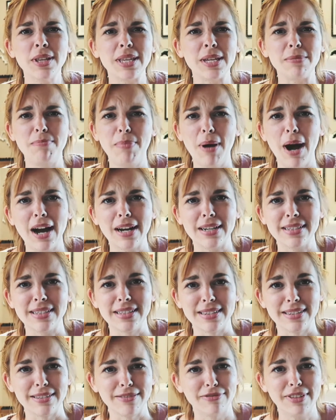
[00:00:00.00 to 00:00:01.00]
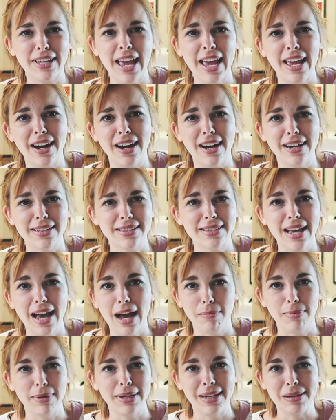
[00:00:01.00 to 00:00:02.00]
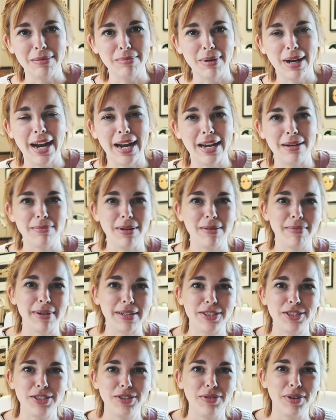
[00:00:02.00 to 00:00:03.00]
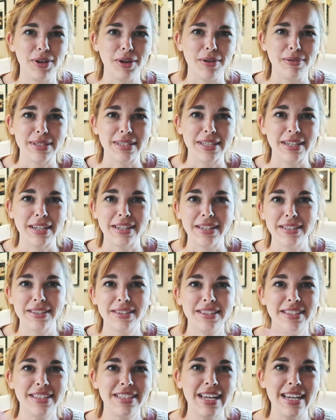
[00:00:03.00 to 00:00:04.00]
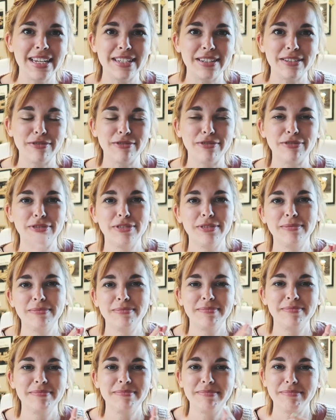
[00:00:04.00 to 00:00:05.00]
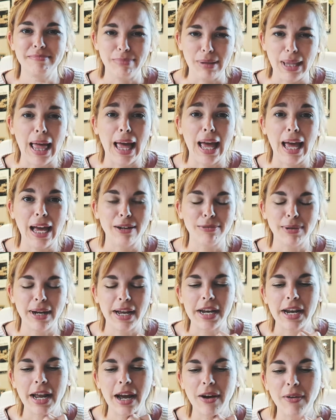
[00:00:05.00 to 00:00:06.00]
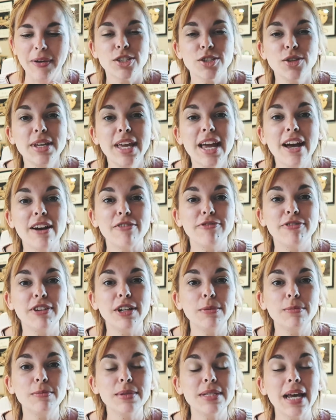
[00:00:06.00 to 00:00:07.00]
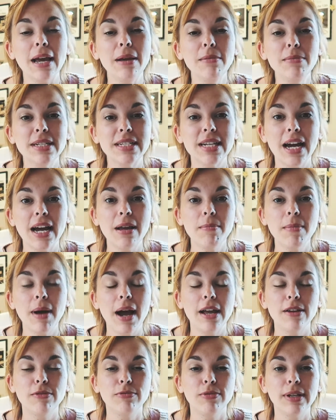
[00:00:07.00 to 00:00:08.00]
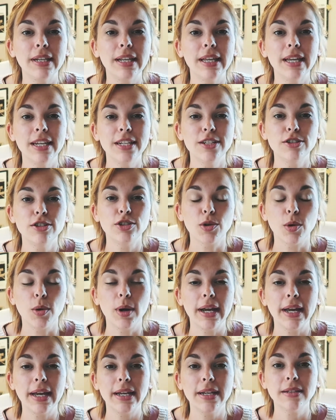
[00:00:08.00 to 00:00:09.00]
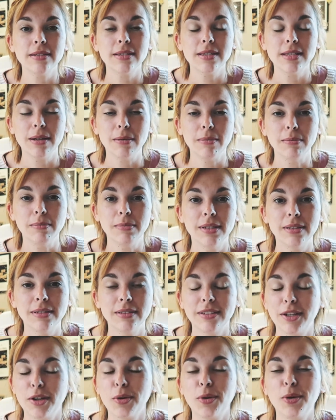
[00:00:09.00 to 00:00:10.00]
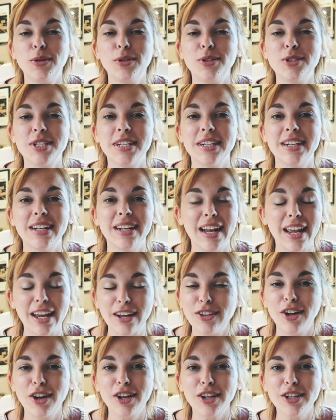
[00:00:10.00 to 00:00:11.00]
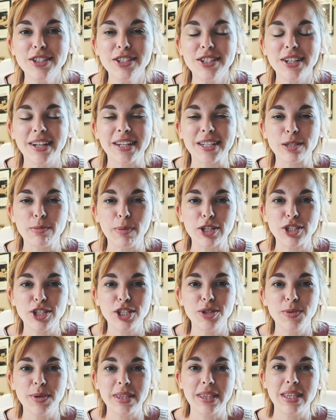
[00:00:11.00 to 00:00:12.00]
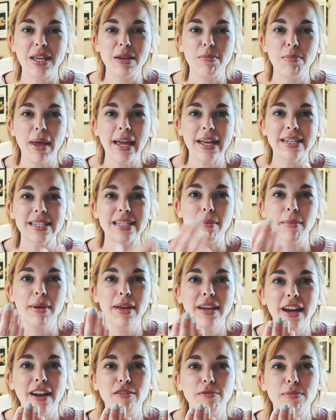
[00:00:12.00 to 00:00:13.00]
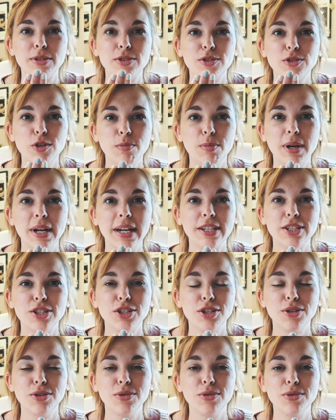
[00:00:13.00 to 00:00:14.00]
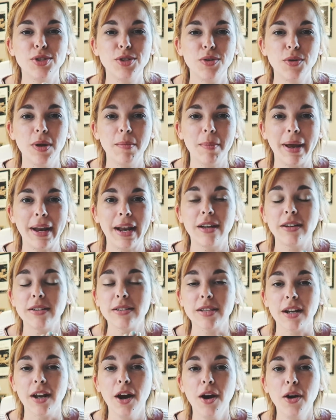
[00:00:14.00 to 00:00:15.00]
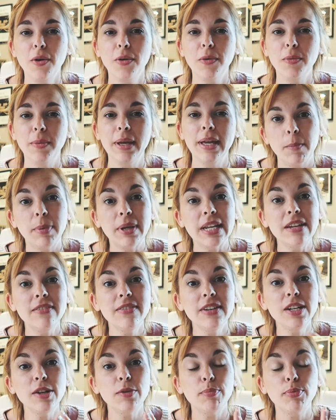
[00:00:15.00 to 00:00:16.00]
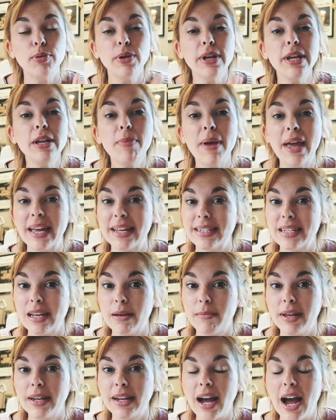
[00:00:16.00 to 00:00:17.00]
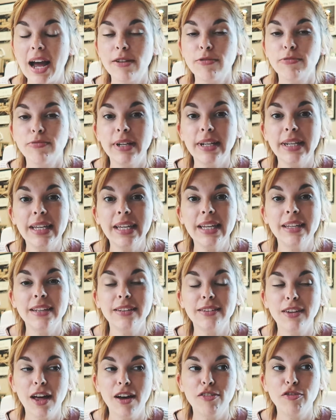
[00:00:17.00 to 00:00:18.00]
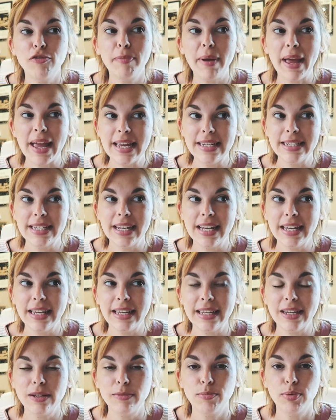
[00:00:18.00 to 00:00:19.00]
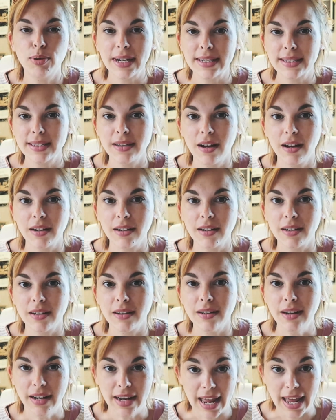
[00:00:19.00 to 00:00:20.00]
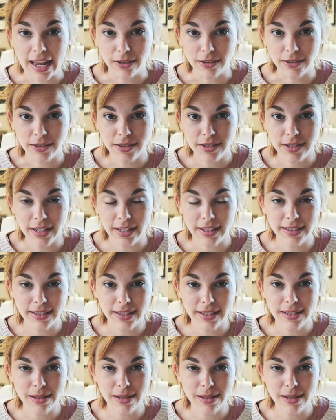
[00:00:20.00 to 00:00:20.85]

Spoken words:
the boxes of chaos happening behind me. My studio is in a state of blah right now. So yeah, from time to time, I really enjoy some good old nail art, especially with the pandemic. I've been super into doing my nails at home, but even pre-pandemic, I really love painting press-on nails. And this is